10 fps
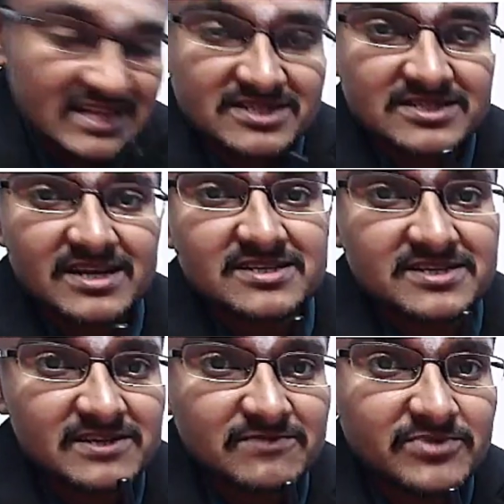touch that
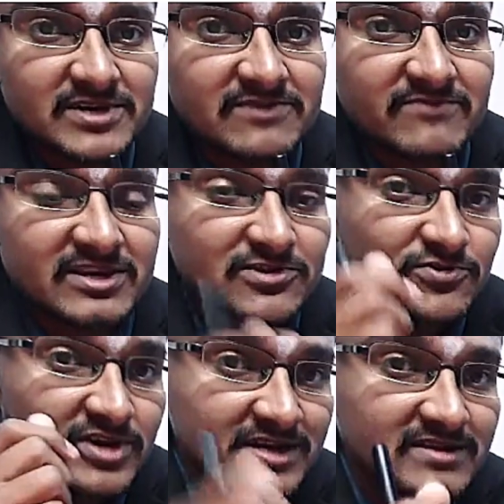steel plate, when you
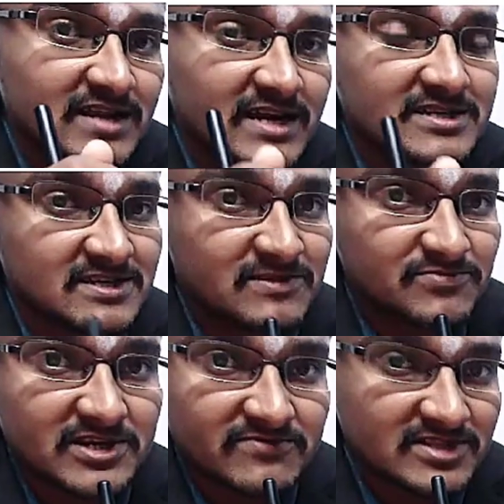hit that steel
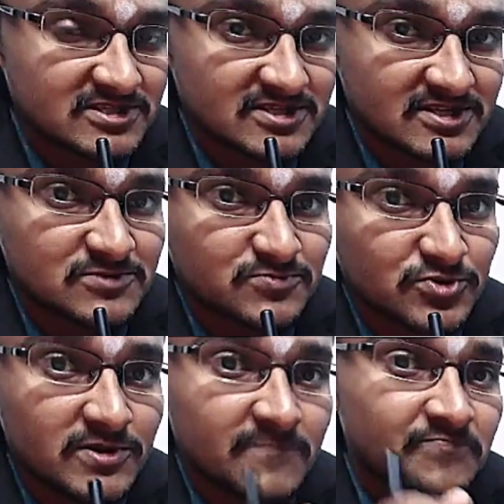plate with a steel spoon,